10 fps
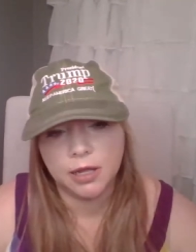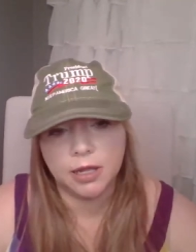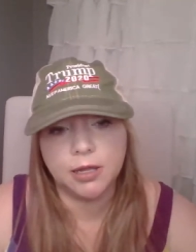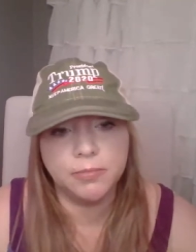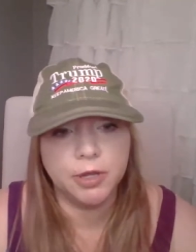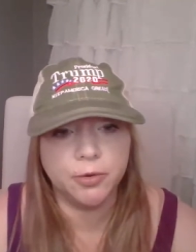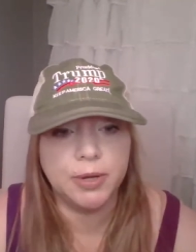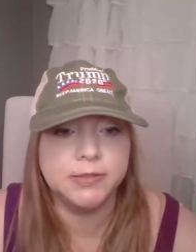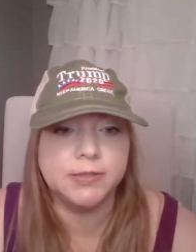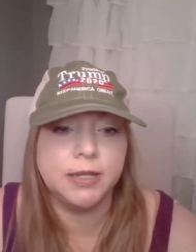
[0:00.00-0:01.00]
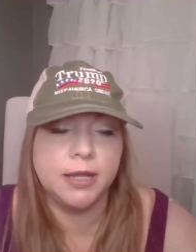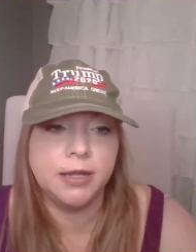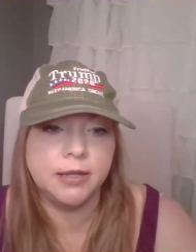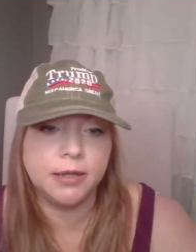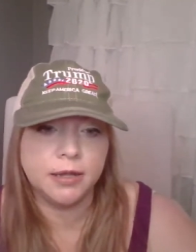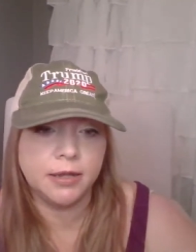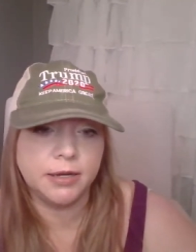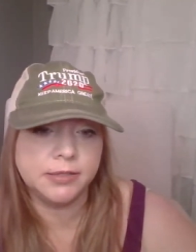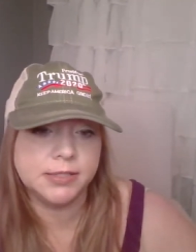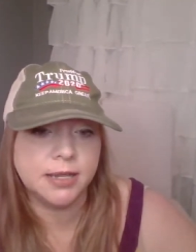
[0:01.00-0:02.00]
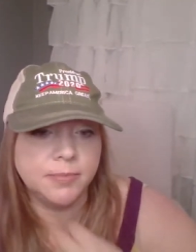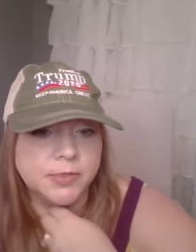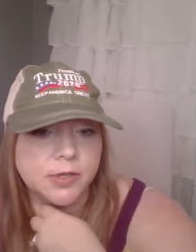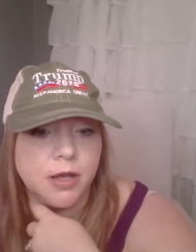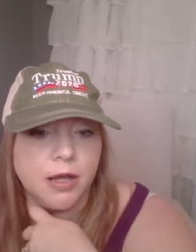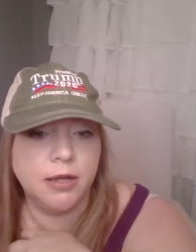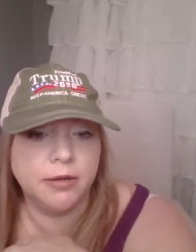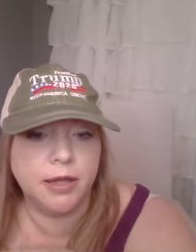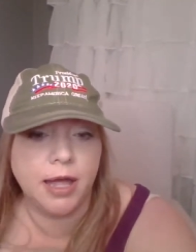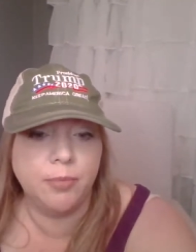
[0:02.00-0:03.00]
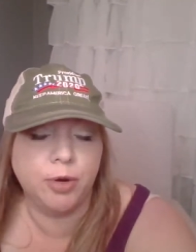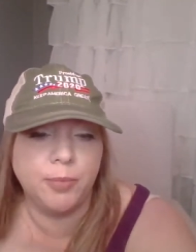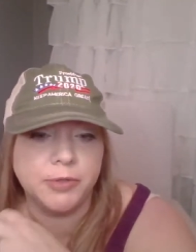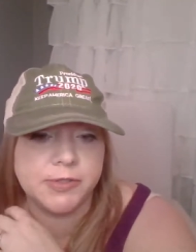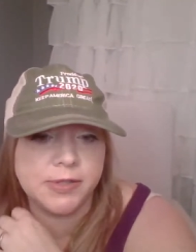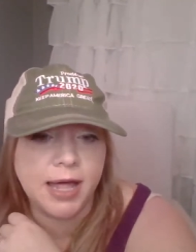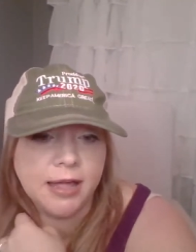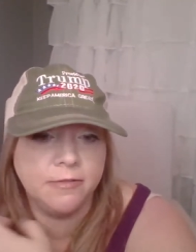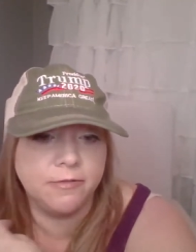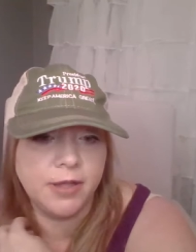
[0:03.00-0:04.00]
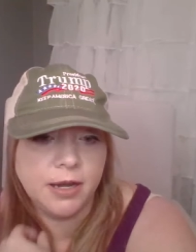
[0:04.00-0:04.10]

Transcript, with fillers: Um, there was a, an attempt on Guy Brummel's life,